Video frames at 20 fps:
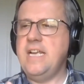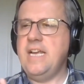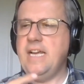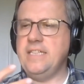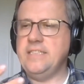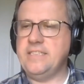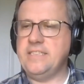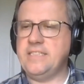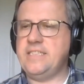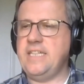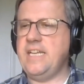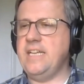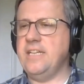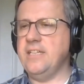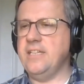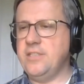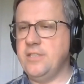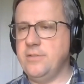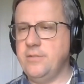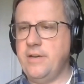and sing
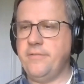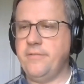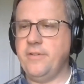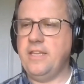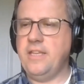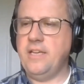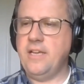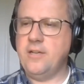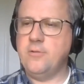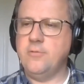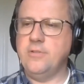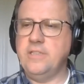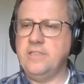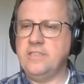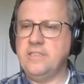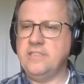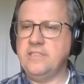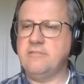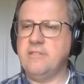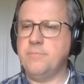and do everything
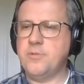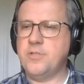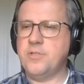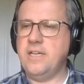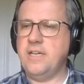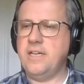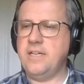according to scripture?